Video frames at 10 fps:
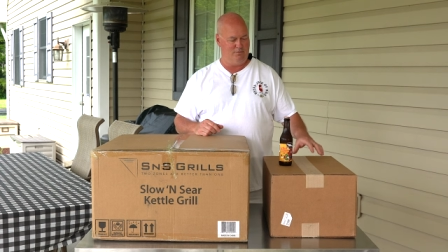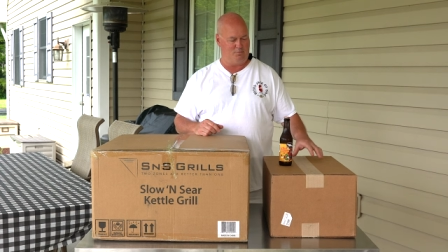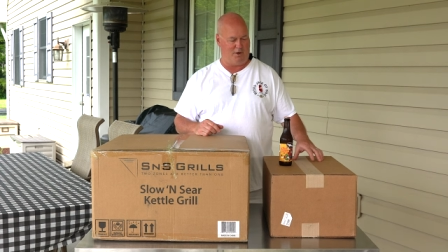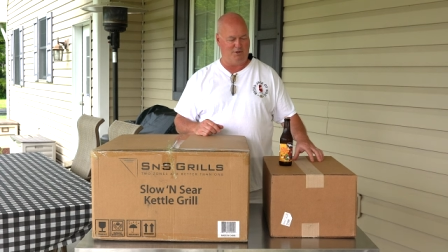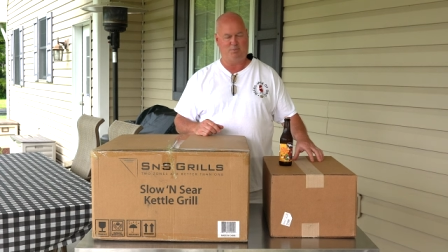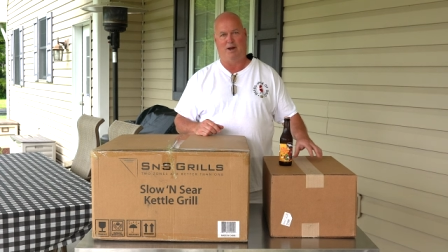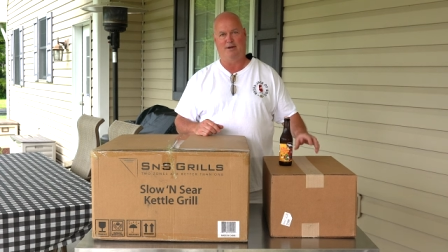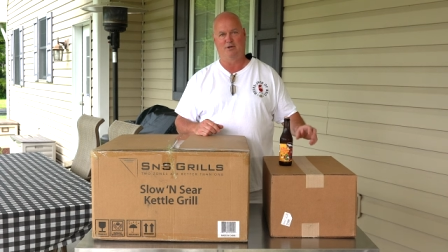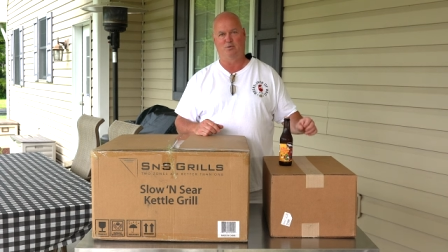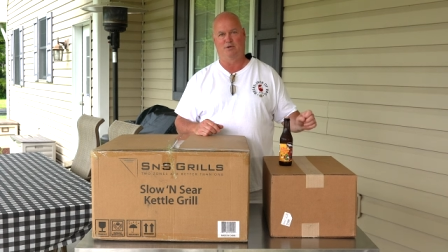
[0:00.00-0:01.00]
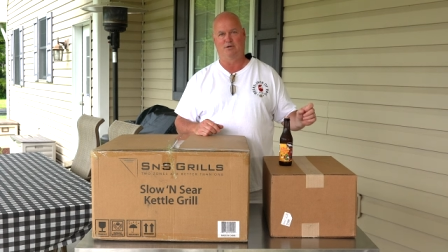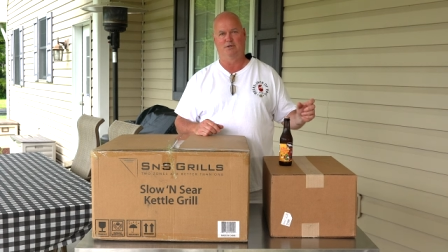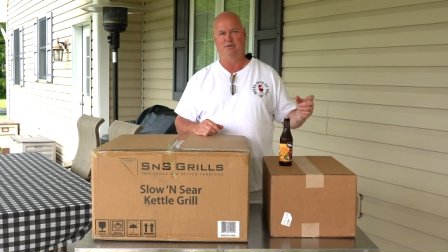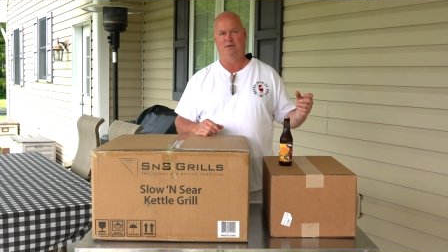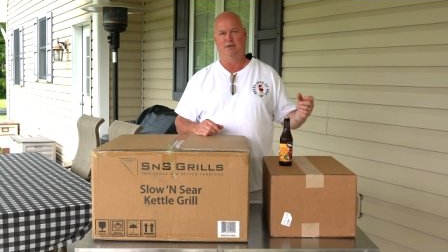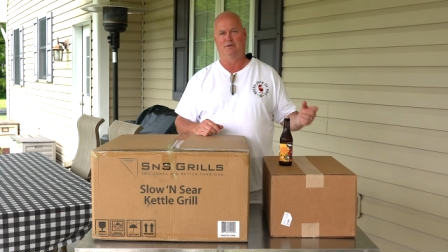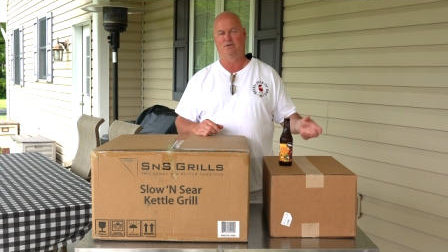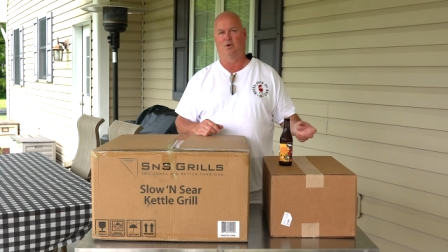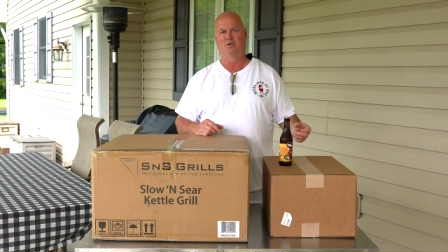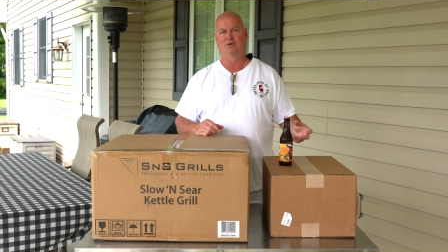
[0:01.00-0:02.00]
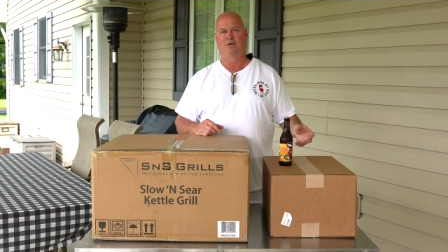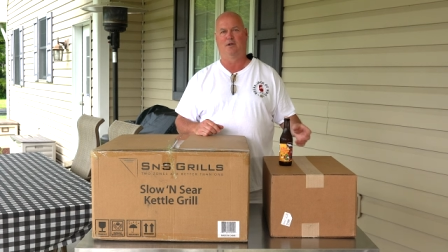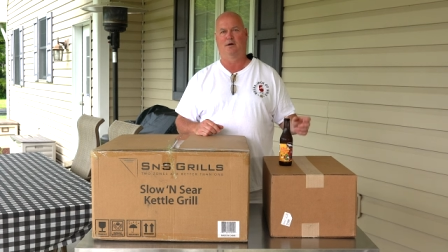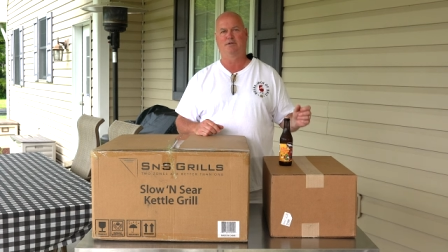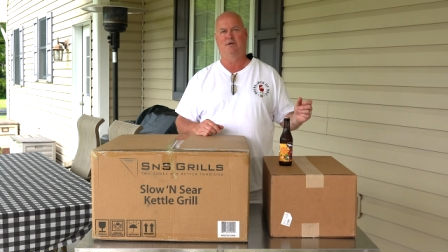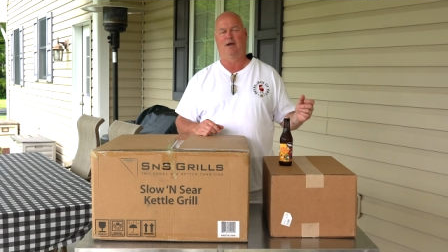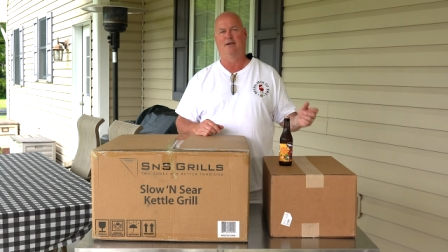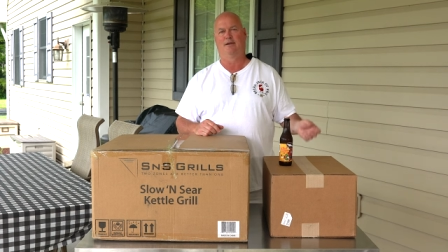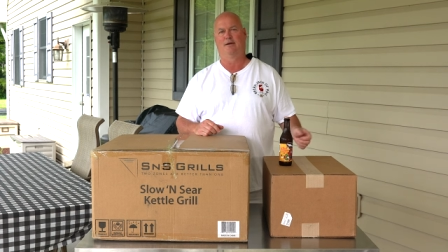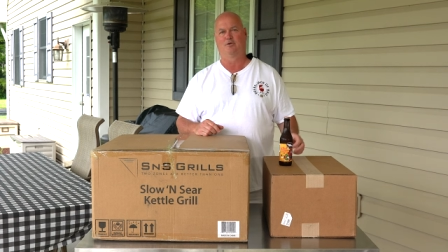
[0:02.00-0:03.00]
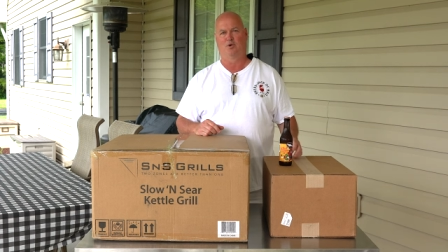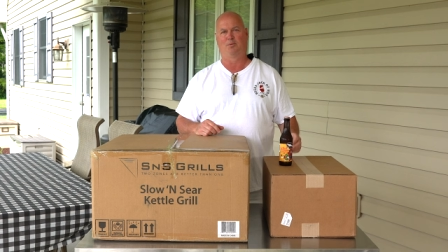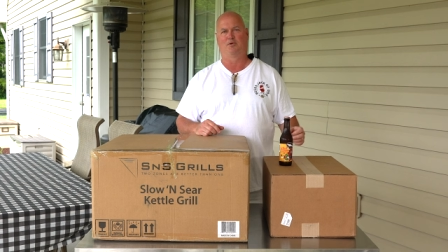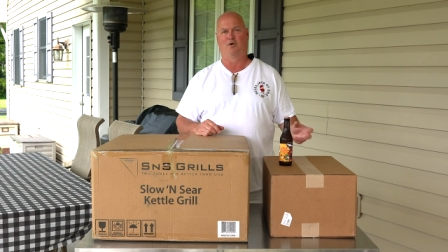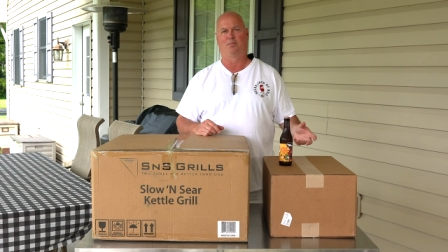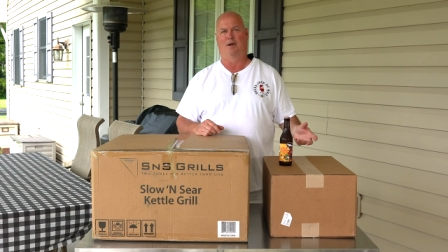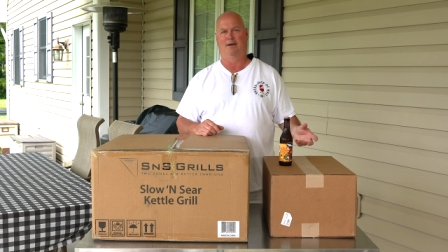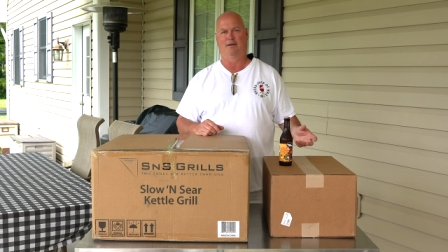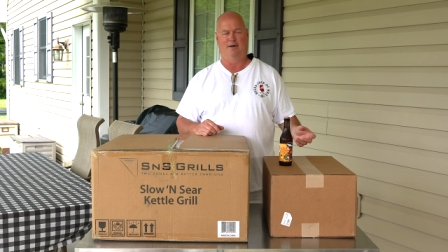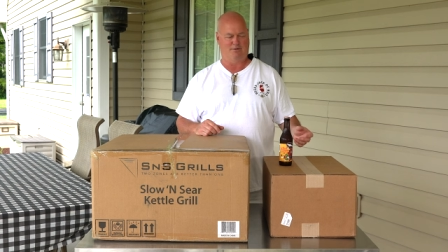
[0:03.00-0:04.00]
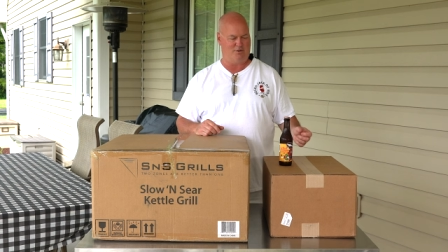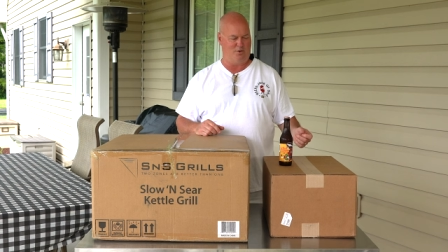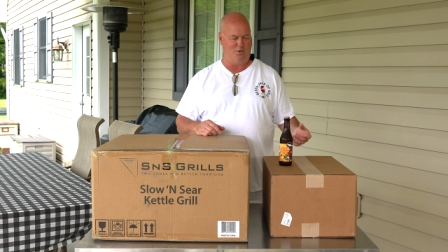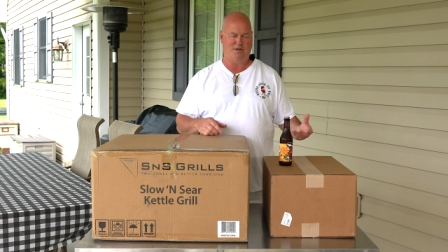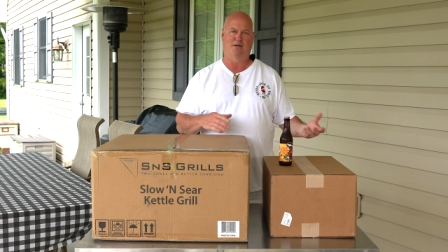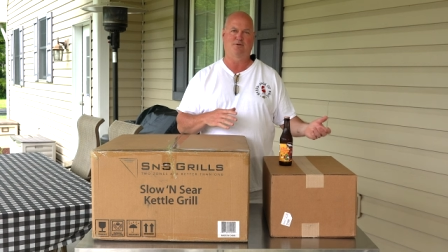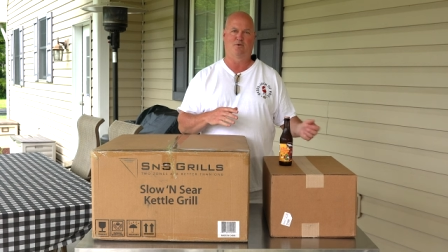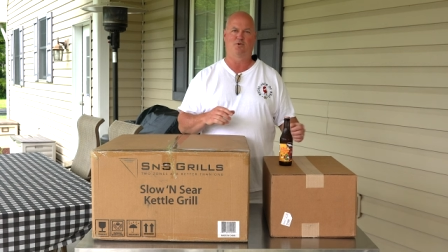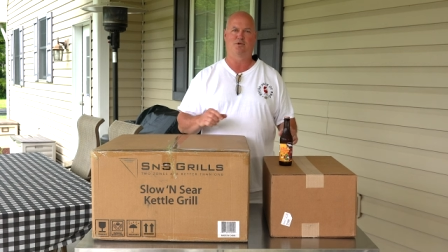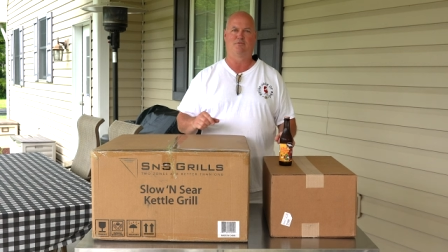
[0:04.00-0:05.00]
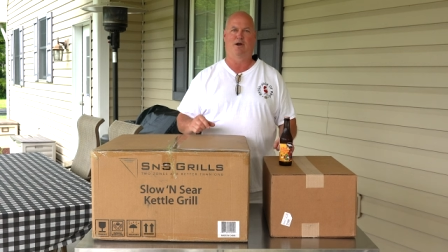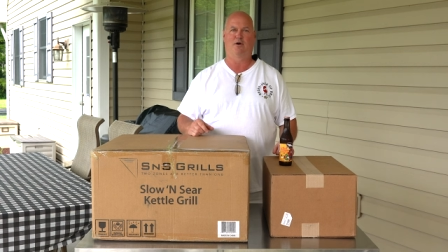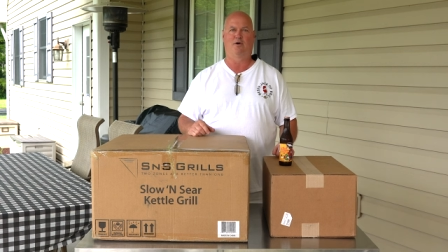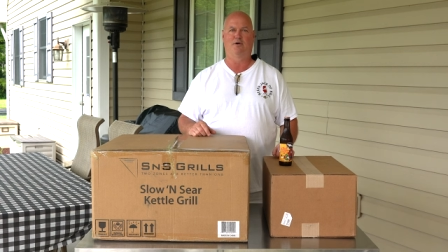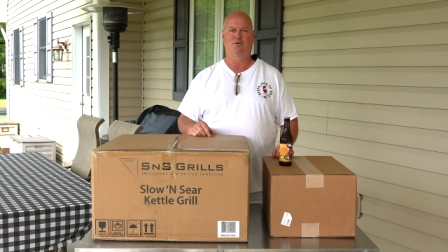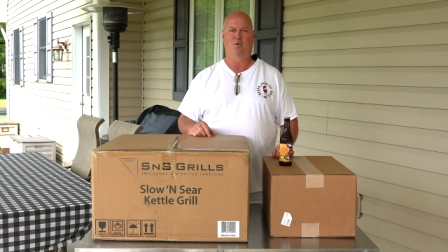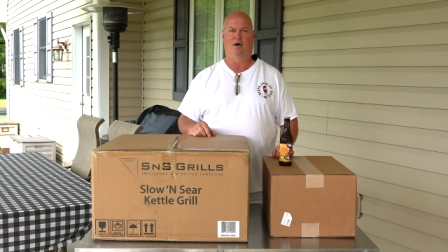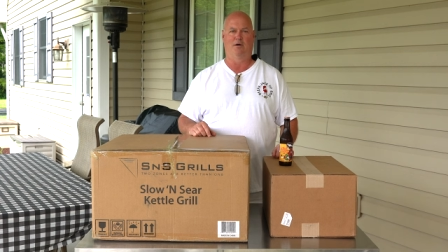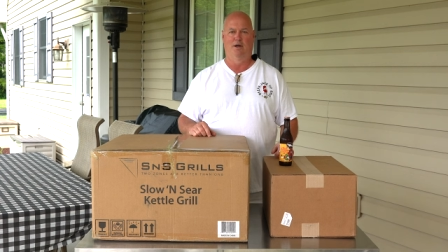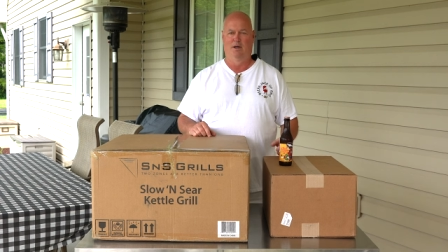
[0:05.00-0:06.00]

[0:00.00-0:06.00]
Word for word: bronze package, which is the slow and sear deluxe and the drip and griddle pan deluxe too, which has a roasting rack on it as well.